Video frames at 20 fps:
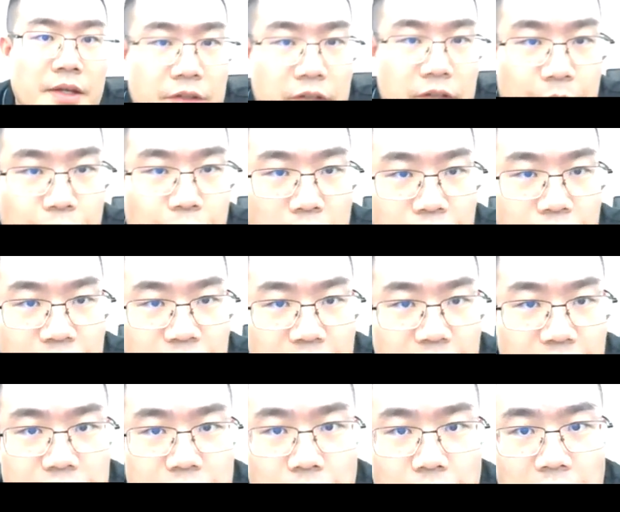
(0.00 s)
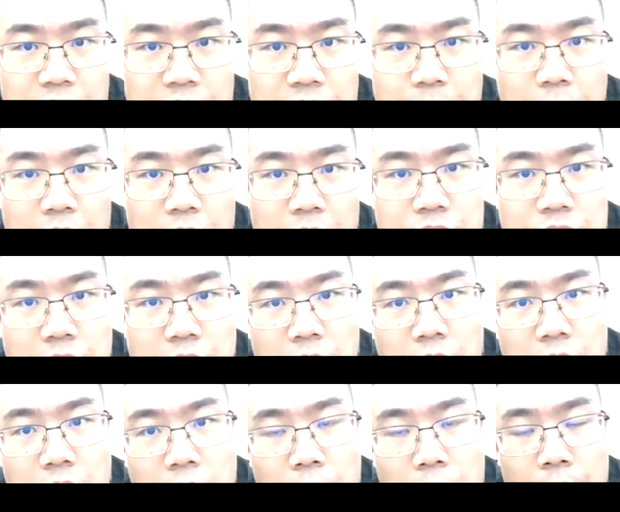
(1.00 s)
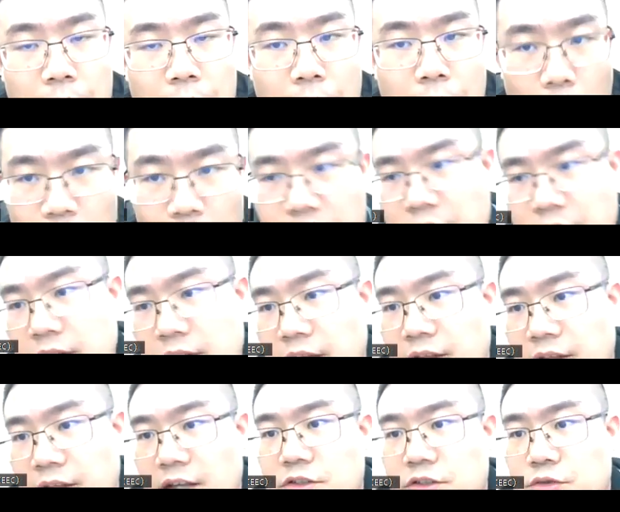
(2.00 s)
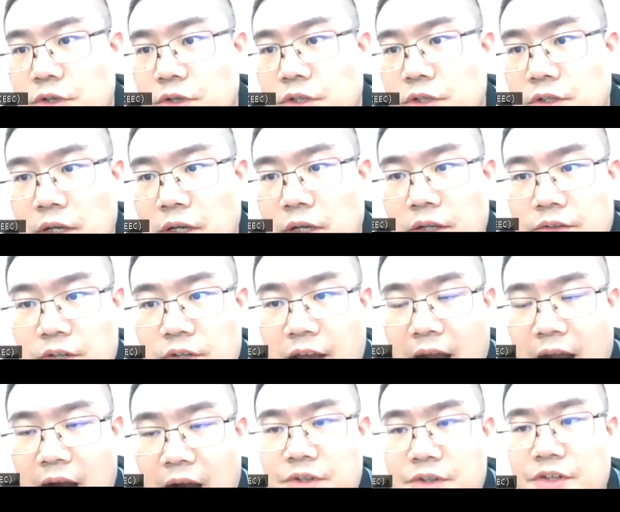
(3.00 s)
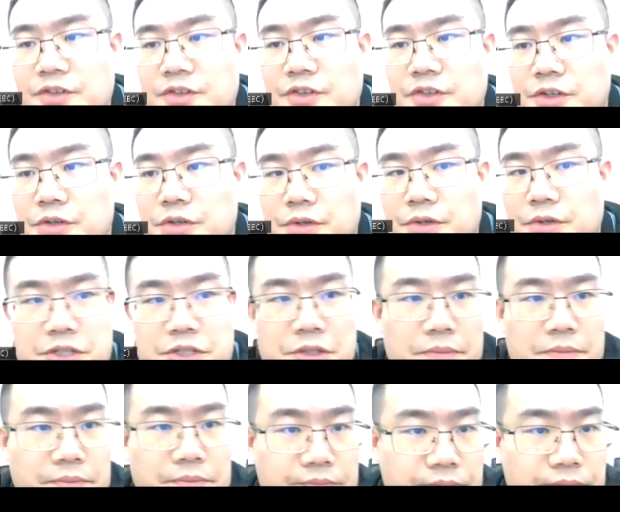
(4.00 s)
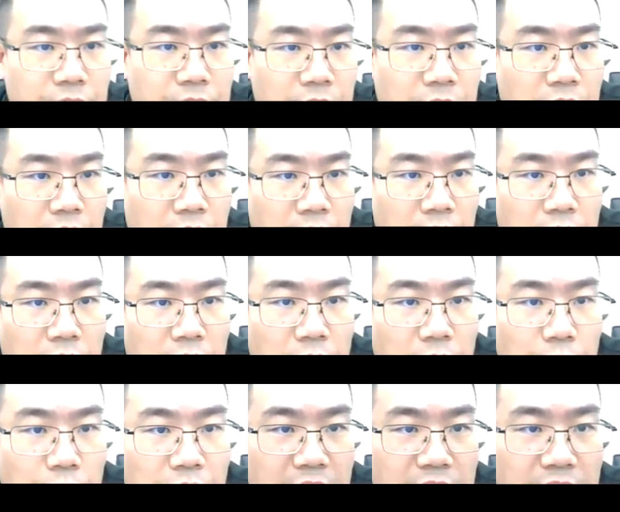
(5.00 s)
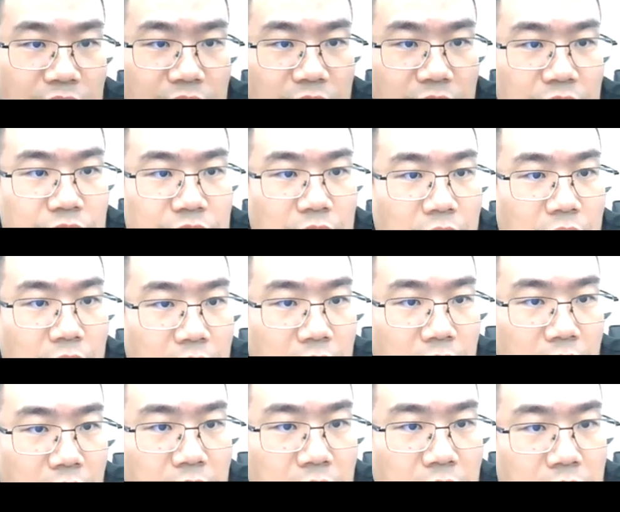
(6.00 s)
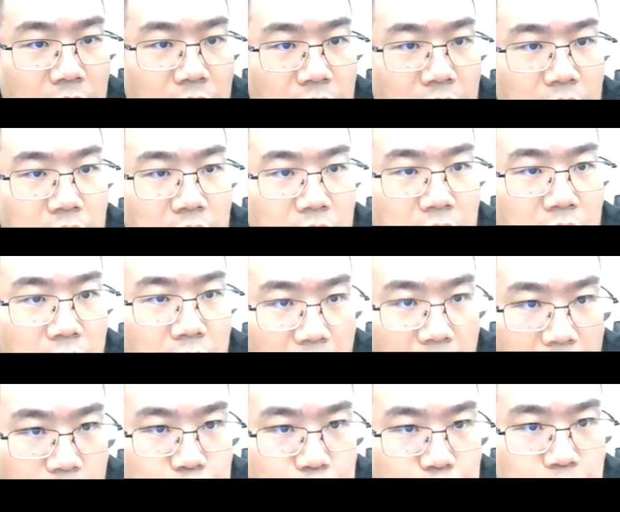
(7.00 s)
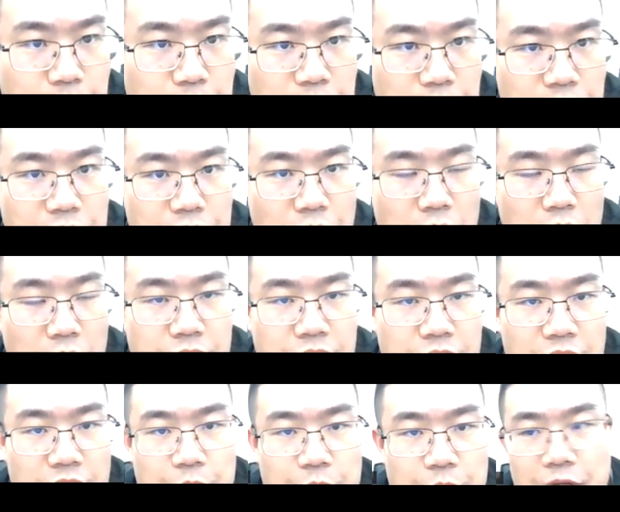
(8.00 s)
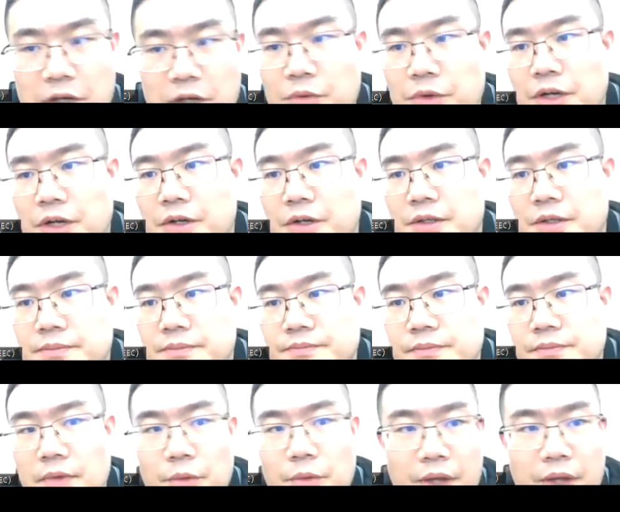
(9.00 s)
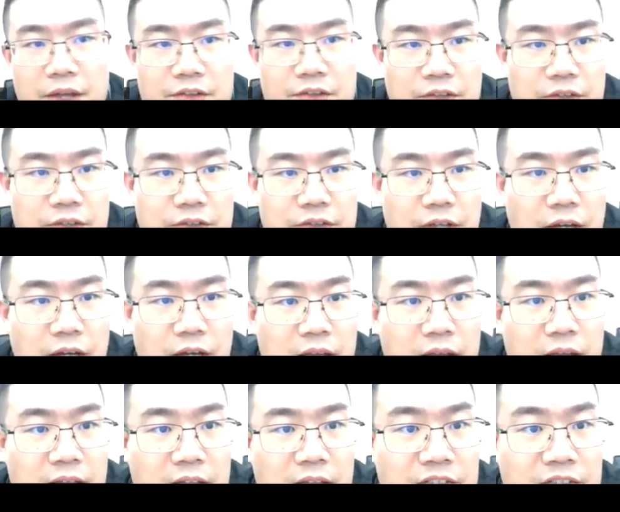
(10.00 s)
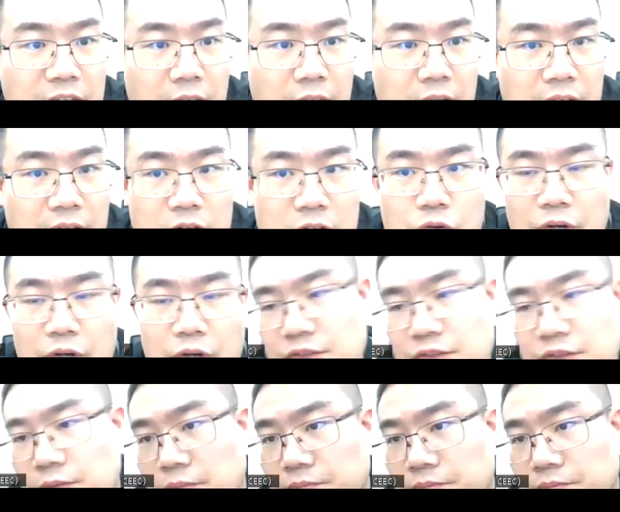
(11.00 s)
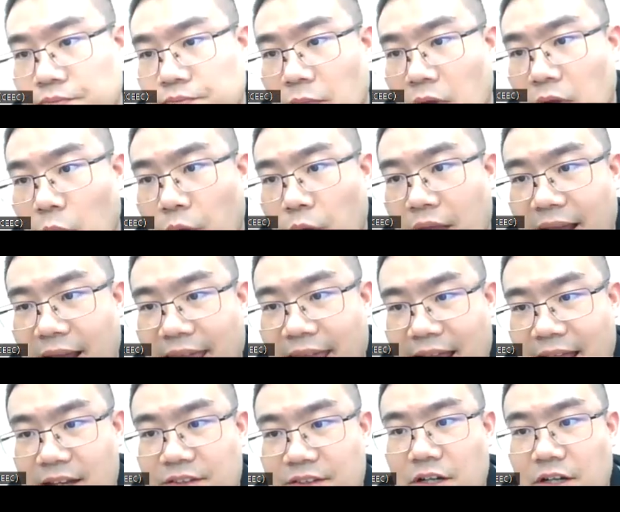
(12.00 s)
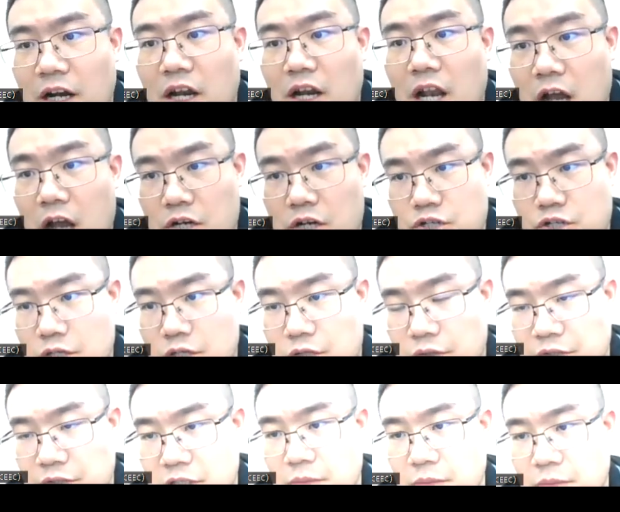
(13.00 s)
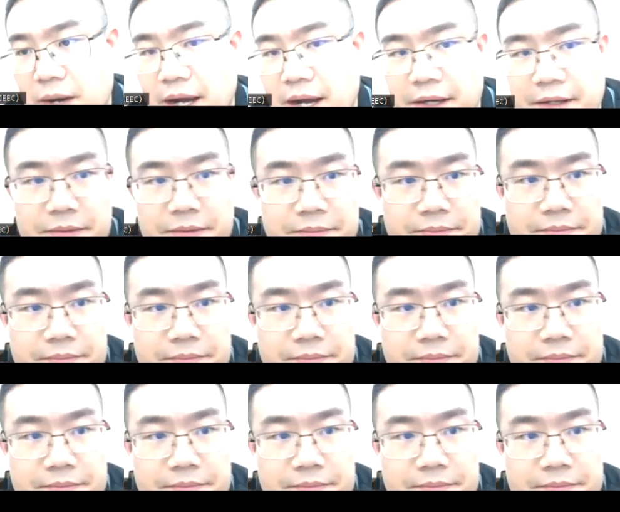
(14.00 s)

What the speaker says: The brief history is about the modern industry, the current situation. We can see the key attributes of this period. We can see the scale increase. We are getting the larger turbine.